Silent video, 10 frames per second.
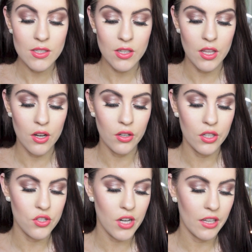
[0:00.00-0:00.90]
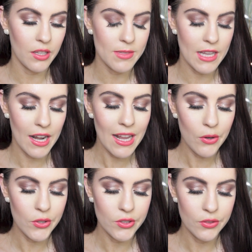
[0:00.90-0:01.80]
so they're not going to dry your lips out
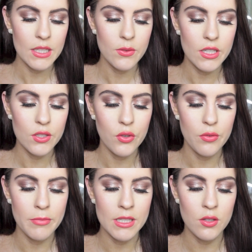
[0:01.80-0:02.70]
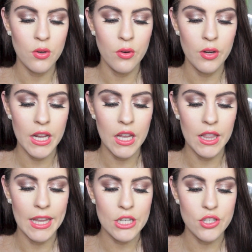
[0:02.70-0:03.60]
at all. Next one is called Miss Courtney
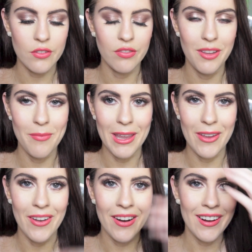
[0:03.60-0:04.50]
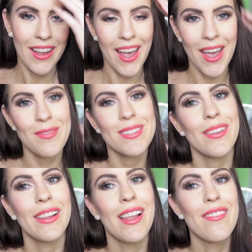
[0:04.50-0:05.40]
Electric Flamingo.
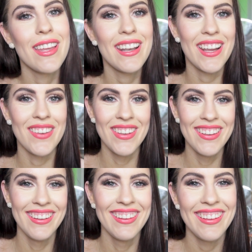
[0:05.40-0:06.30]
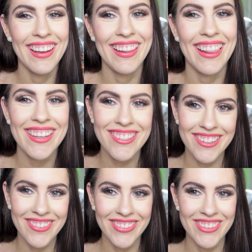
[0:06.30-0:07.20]
Absolutely love that name.
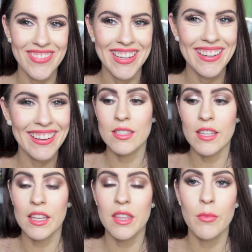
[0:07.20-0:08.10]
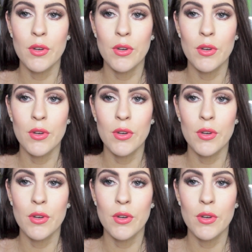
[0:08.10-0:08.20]
Electric Flamingo is like the